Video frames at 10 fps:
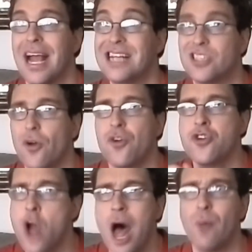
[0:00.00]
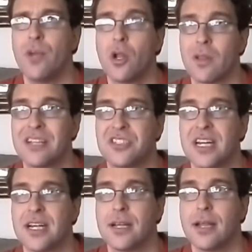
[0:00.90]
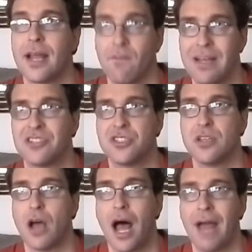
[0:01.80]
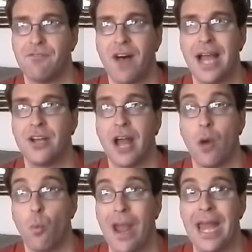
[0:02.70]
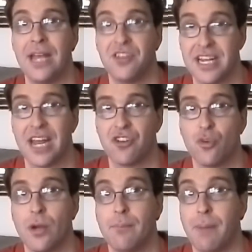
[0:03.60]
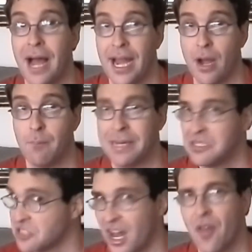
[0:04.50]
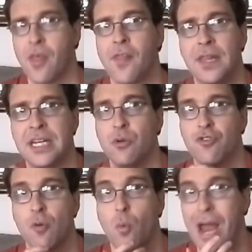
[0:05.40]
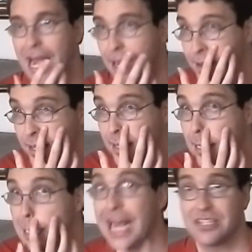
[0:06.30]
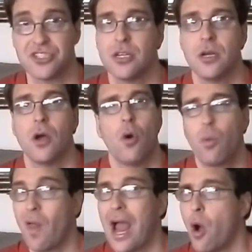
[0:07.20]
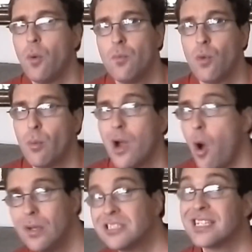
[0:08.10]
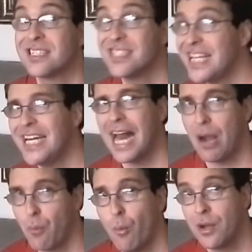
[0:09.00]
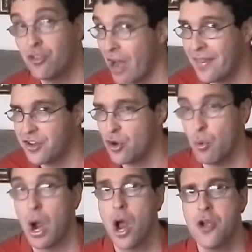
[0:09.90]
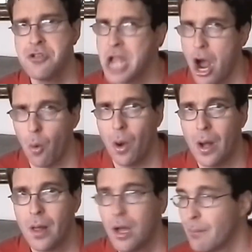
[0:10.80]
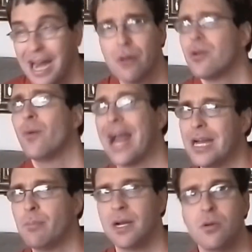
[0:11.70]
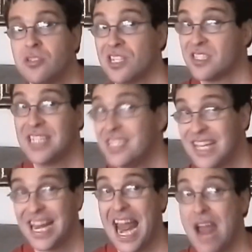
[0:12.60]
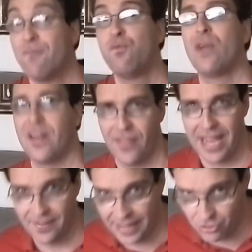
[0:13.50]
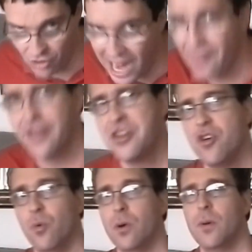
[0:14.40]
It's not realistic unless I find a way to get to it by a means other than the usual way. Yes, will we always succeed at what we try to do? No. But I don't know anybody who succeeds at everything they try to do.